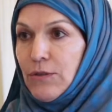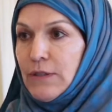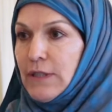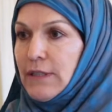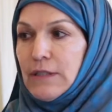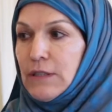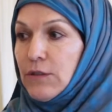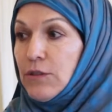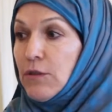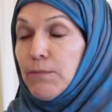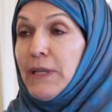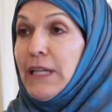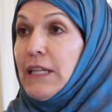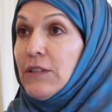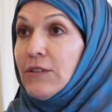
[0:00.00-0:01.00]
And they said,
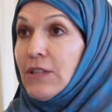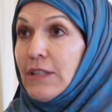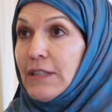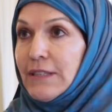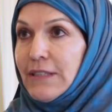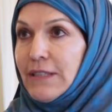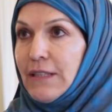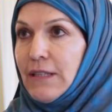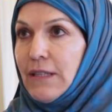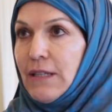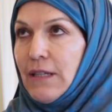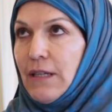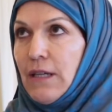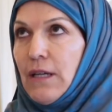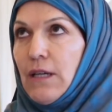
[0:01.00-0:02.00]
"You're being insolent."
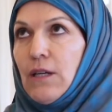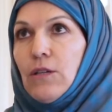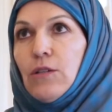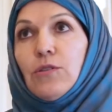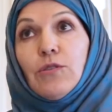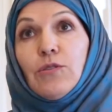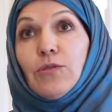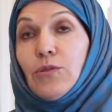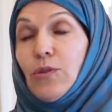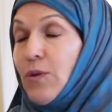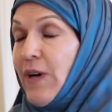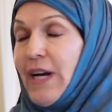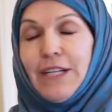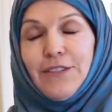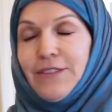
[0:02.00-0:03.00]

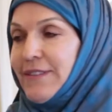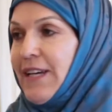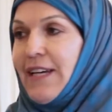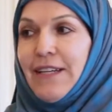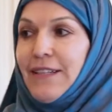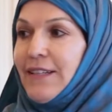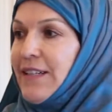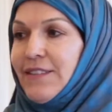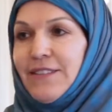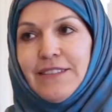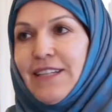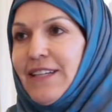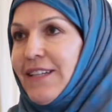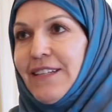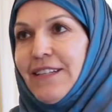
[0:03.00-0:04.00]
So I just had it.
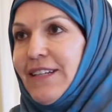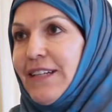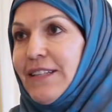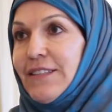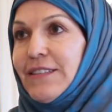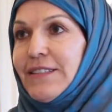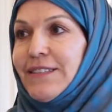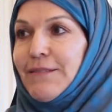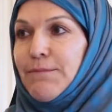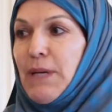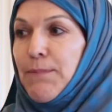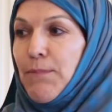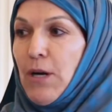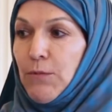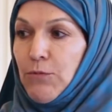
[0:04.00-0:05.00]
And
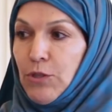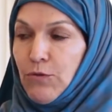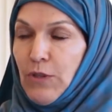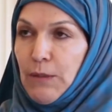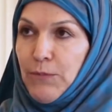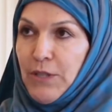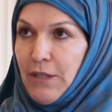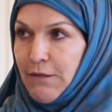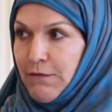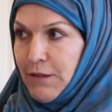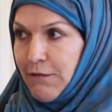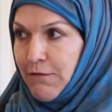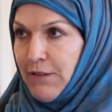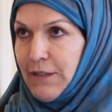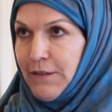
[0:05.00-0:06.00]
my mom would drop me off in
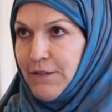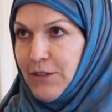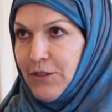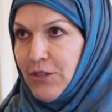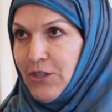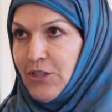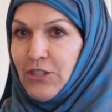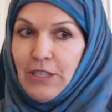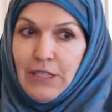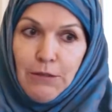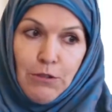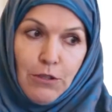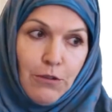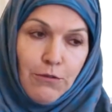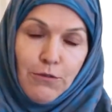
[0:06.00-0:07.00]
the front of the church and I
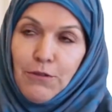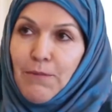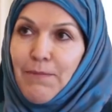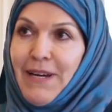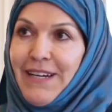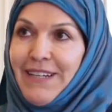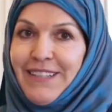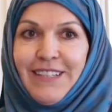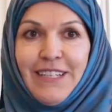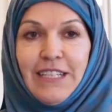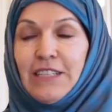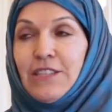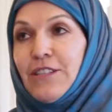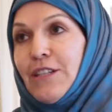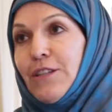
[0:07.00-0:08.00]
would go to the back and
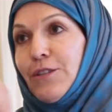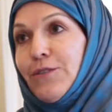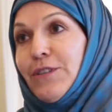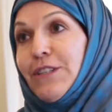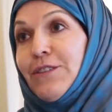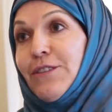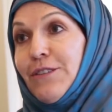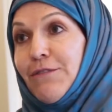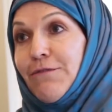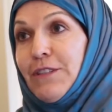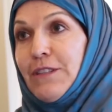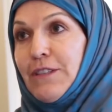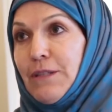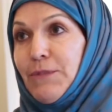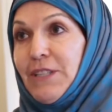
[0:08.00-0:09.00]
I started going to
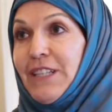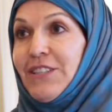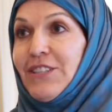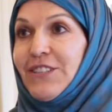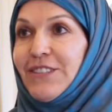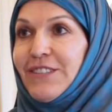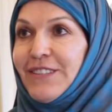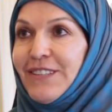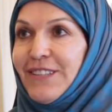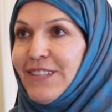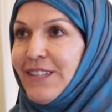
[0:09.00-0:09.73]
different denominations.